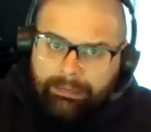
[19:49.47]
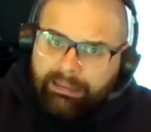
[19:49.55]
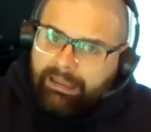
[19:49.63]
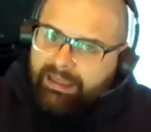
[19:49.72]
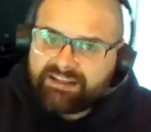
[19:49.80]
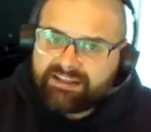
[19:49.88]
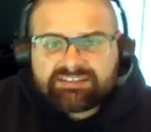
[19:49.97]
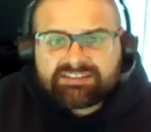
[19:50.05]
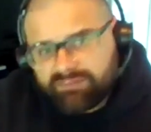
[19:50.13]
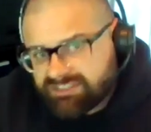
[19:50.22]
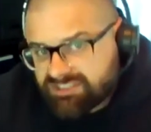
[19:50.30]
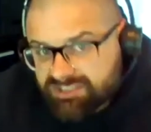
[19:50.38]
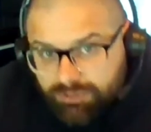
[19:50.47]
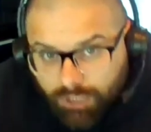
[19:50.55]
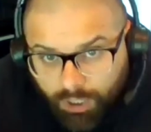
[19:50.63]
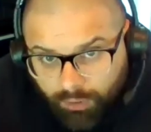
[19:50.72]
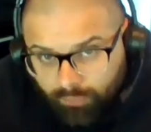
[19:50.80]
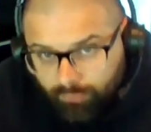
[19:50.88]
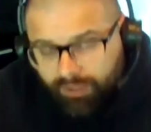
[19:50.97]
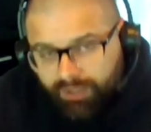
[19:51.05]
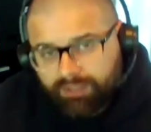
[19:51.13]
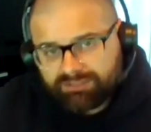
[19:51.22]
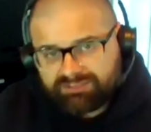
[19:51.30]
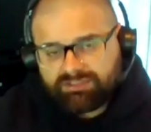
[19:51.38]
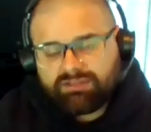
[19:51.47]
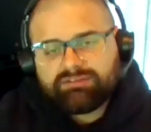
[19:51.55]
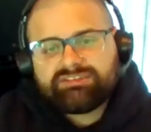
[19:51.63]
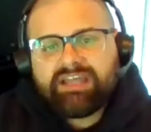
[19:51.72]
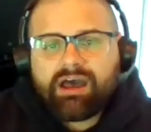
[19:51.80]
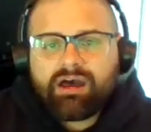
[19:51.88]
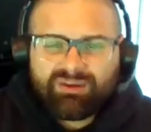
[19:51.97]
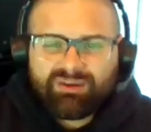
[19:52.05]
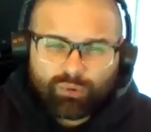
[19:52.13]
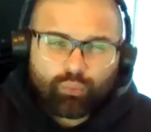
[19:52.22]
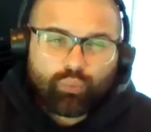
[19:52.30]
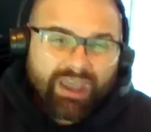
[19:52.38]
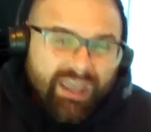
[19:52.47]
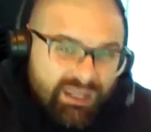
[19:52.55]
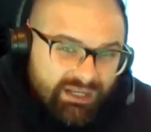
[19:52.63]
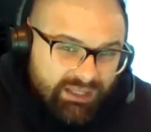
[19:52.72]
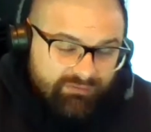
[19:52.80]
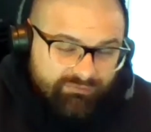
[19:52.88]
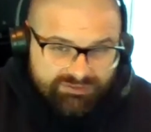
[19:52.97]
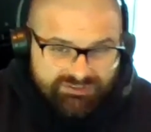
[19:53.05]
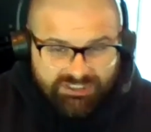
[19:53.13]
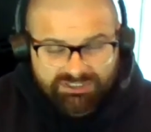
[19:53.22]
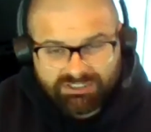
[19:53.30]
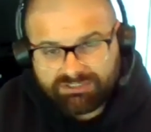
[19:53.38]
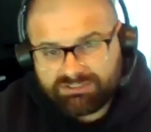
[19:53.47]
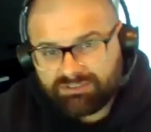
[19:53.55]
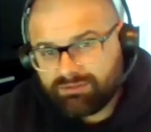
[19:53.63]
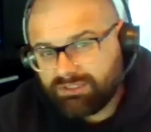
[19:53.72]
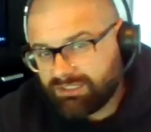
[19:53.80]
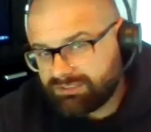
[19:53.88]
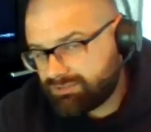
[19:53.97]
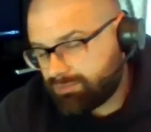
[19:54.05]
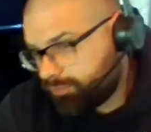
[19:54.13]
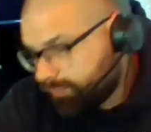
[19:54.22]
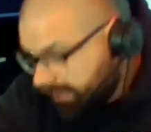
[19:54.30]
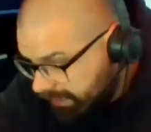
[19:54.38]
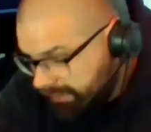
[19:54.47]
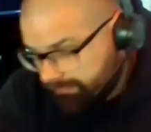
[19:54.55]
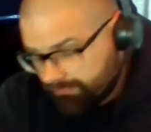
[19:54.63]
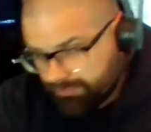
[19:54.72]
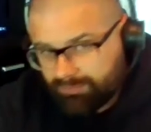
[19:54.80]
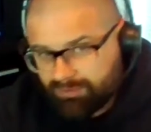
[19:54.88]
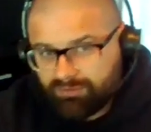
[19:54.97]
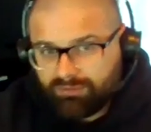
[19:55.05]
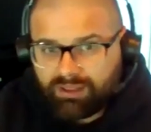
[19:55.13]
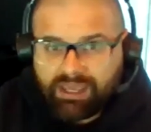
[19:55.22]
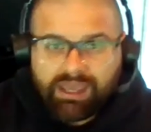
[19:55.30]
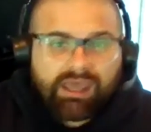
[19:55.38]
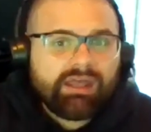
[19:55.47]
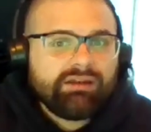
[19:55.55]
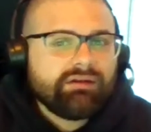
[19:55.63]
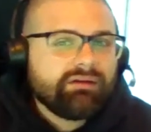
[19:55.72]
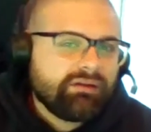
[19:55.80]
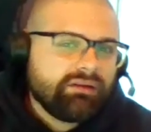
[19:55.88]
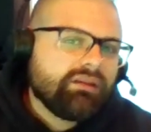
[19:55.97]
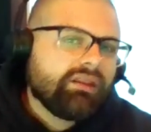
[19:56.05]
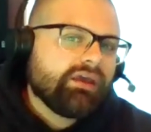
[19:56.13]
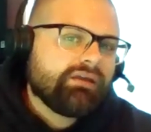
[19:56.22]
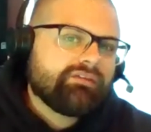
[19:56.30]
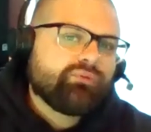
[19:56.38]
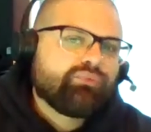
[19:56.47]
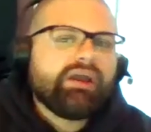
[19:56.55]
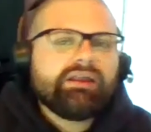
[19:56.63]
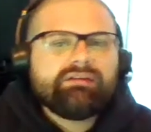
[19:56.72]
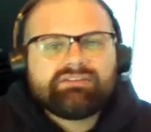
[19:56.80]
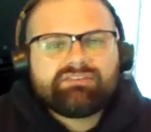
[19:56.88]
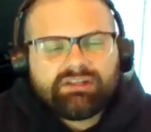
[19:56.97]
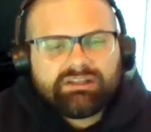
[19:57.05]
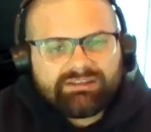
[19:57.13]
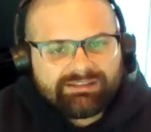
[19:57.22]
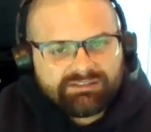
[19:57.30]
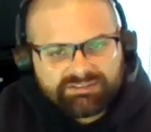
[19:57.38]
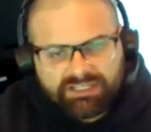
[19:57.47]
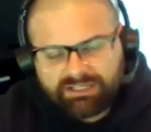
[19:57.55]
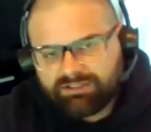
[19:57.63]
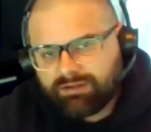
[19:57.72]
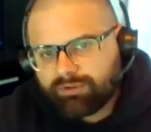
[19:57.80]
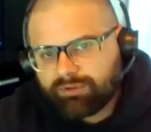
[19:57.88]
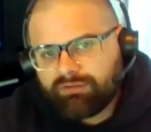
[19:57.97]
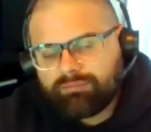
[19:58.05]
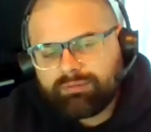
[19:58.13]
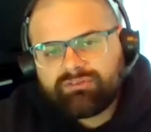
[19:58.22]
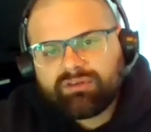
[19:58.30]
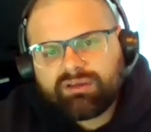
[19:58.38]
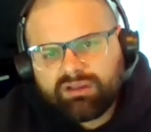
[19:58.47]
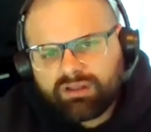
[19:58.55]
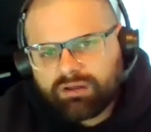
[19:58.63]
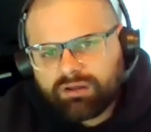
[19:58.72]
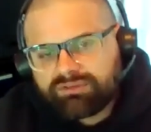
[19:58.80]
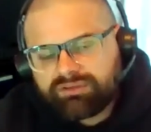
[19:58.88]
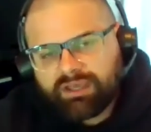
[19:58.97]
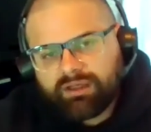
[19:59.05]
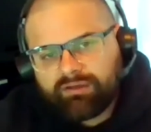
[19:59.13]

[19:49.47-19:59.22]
And then stuff gets slow, right? It slows down and we're waiting for Section eight to do this, or we're waiting for them to do that. And then like the rent doesn't hit the exact number and everybody's like, oh, what the hell?